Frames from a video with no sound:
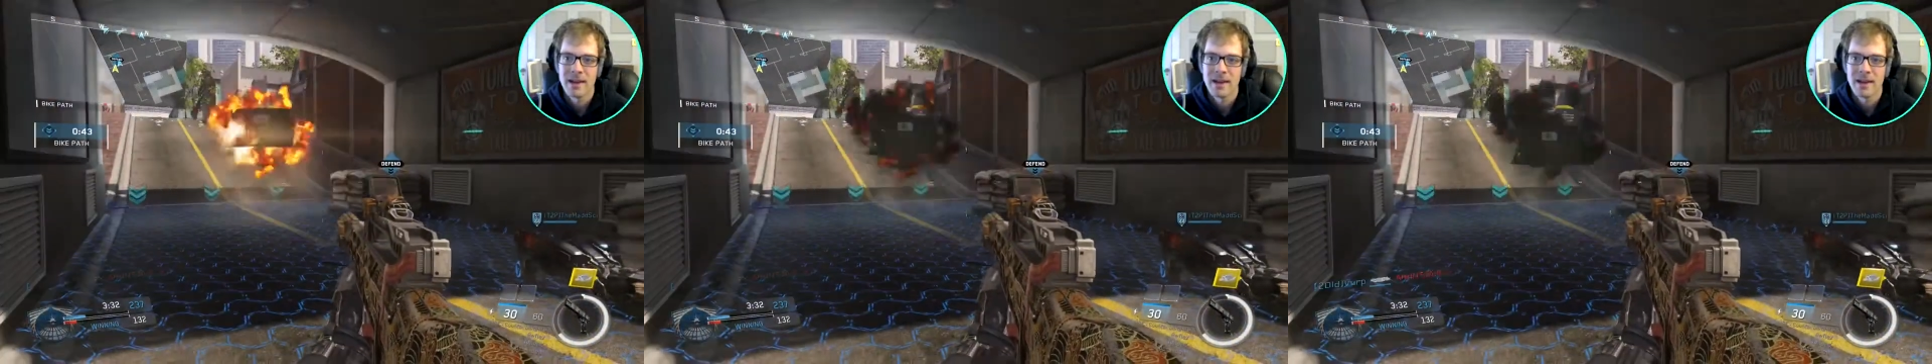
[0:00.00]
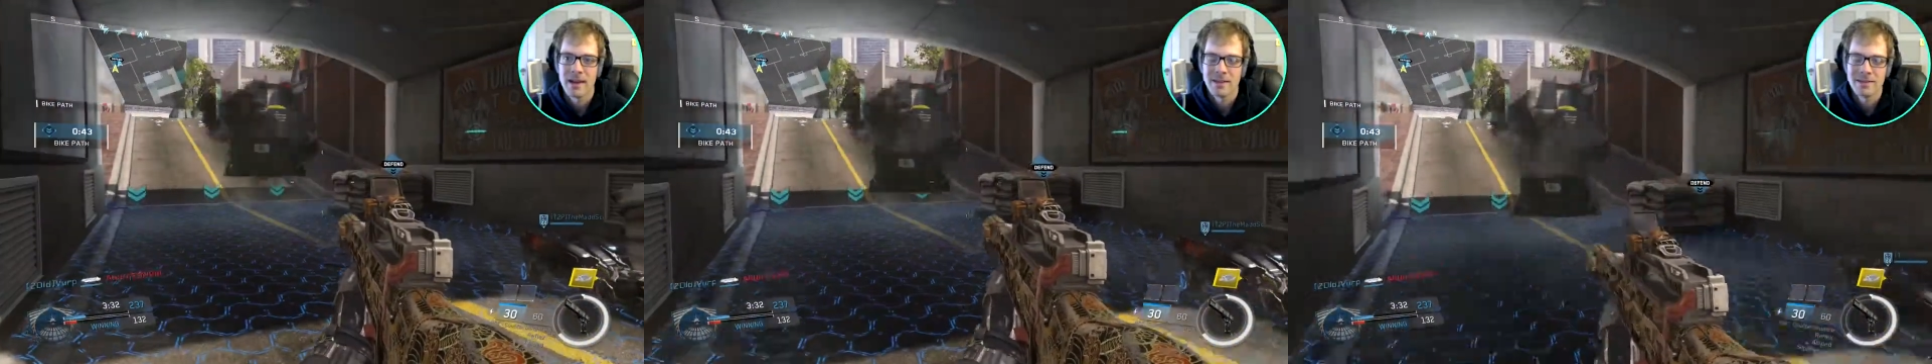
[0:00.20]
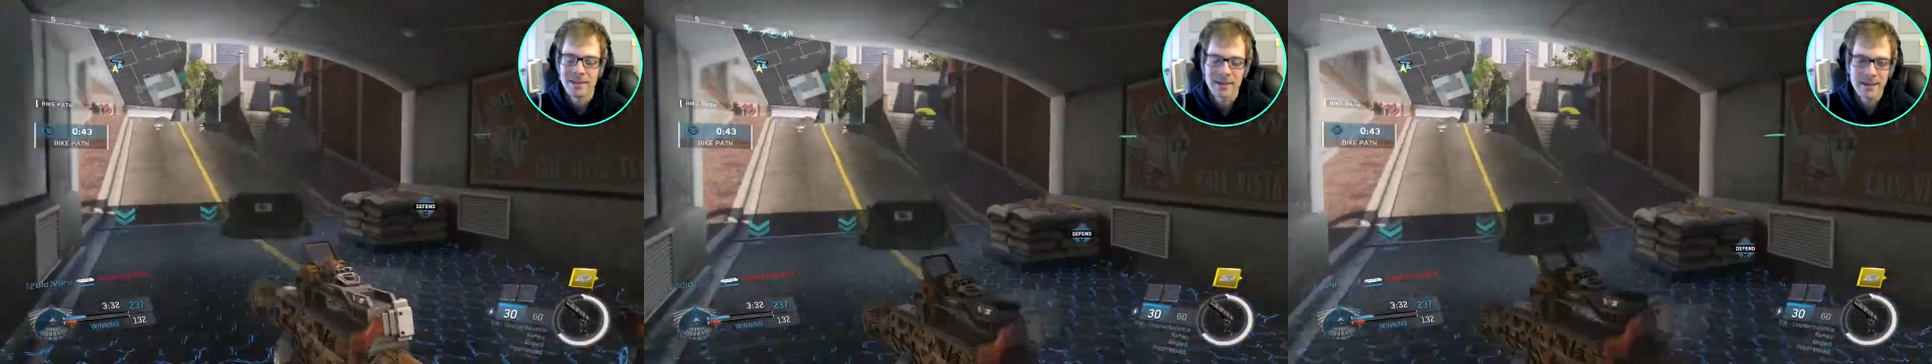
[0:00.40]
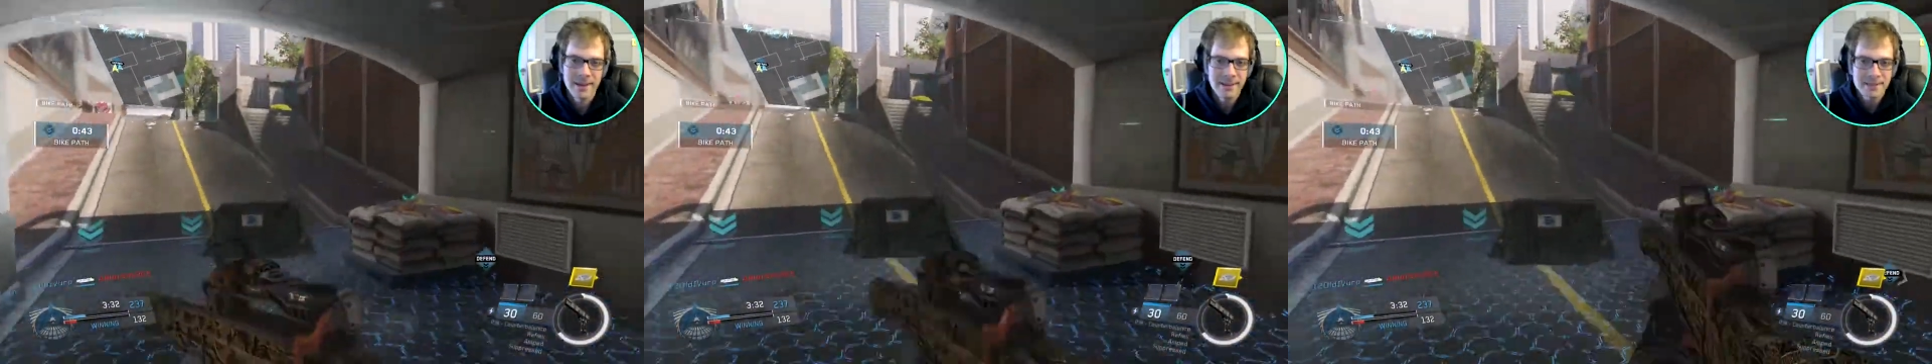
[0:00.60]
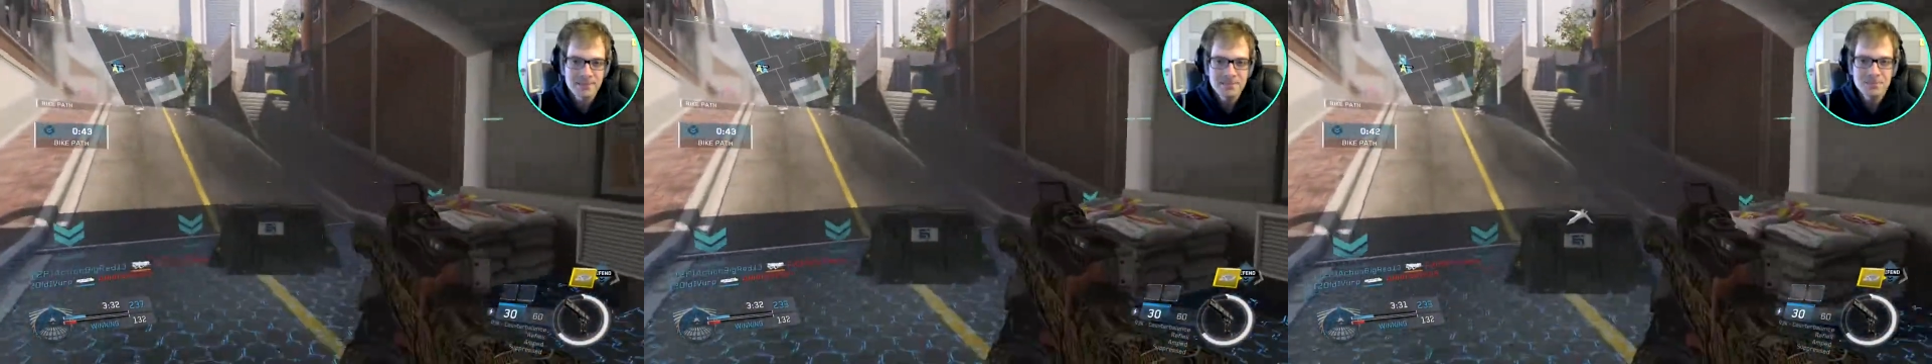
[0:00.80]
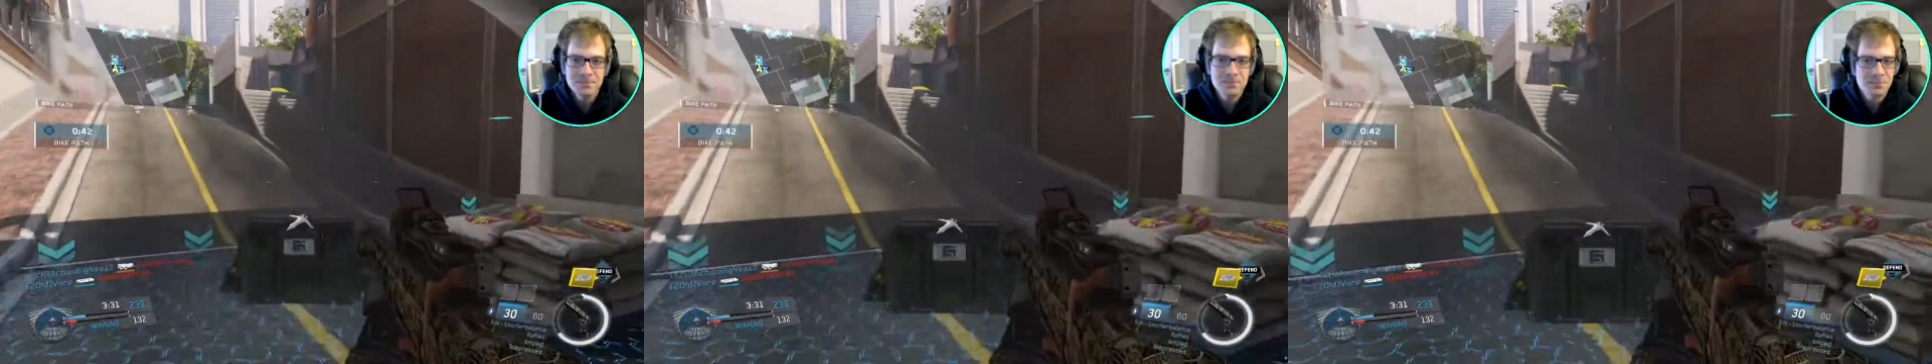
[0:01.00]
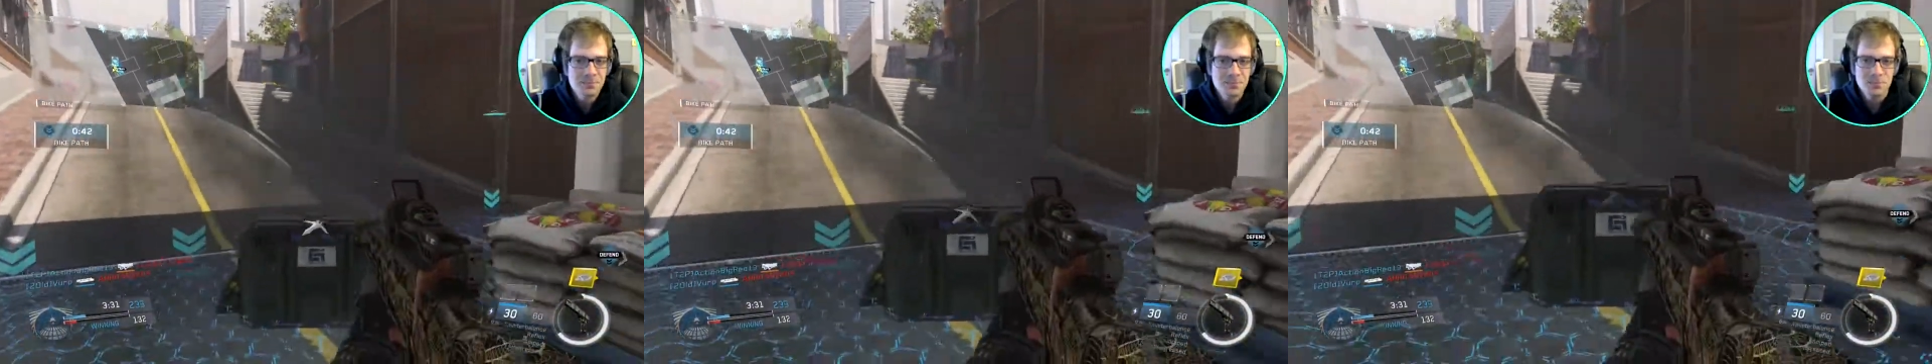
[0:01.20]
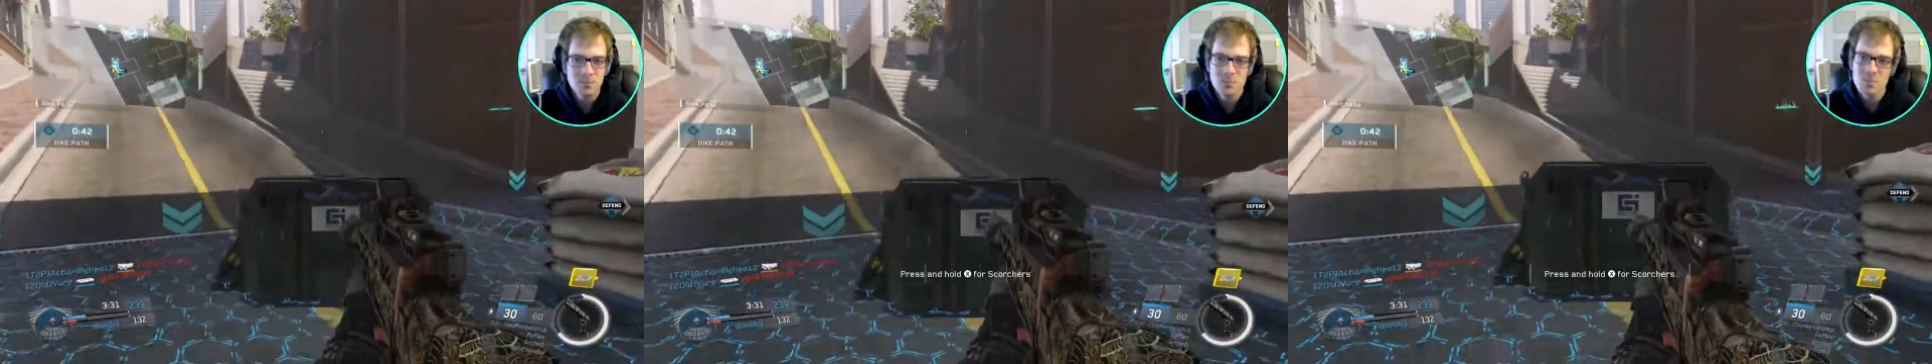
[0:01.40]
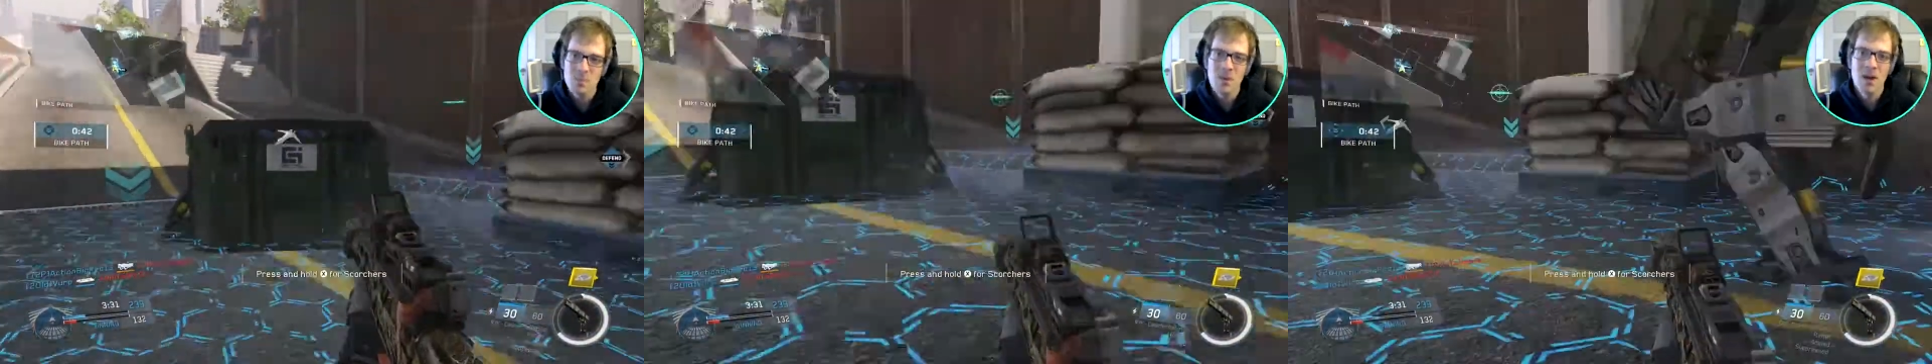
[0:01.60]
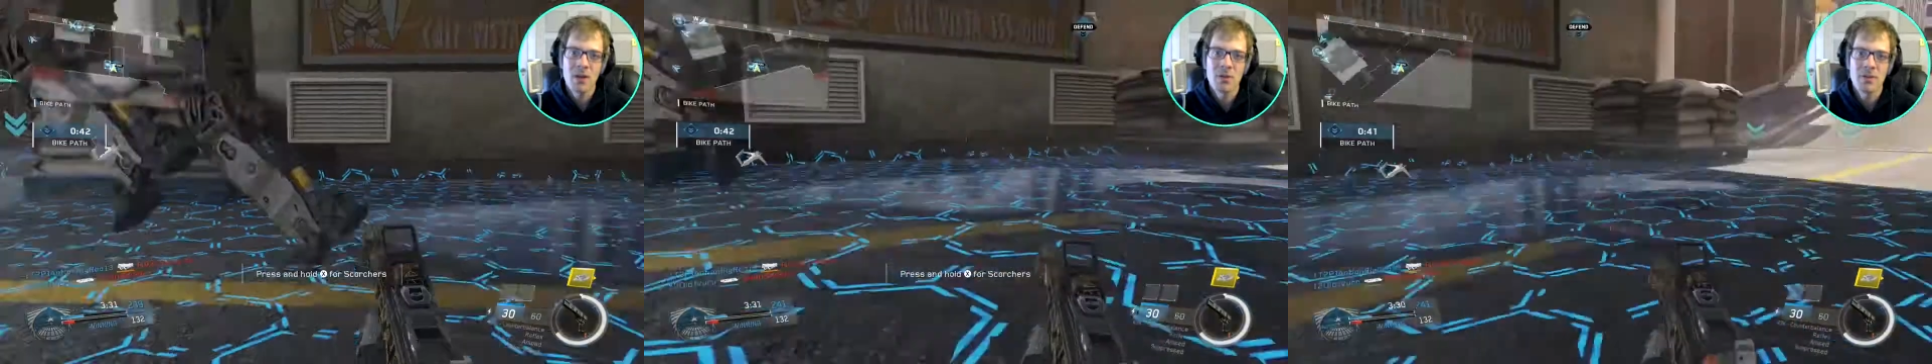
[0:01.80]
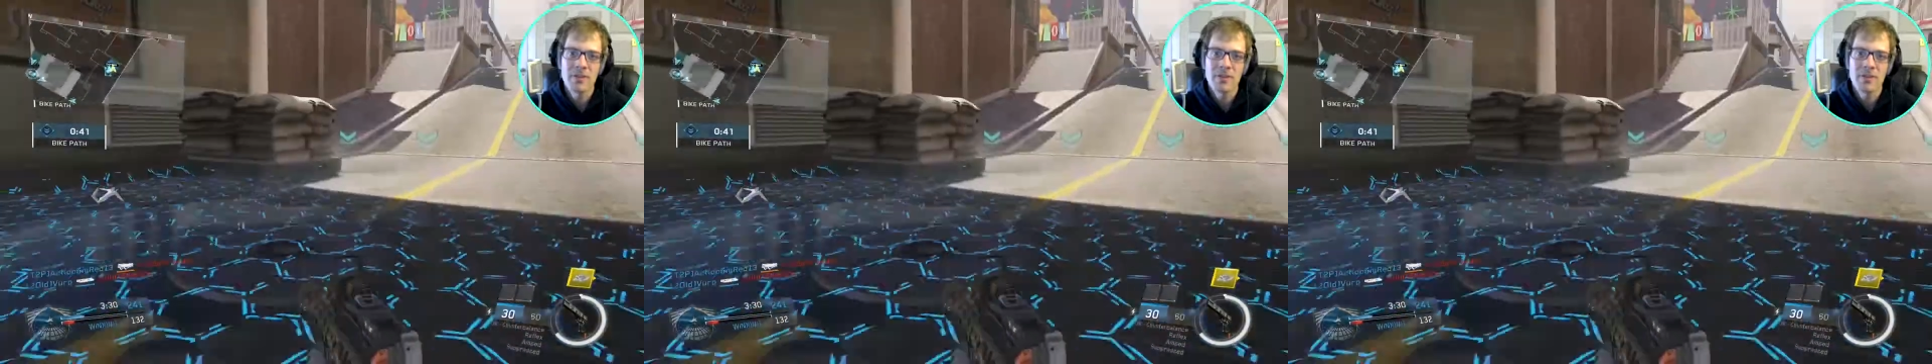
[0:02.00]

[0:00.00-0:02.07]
And other than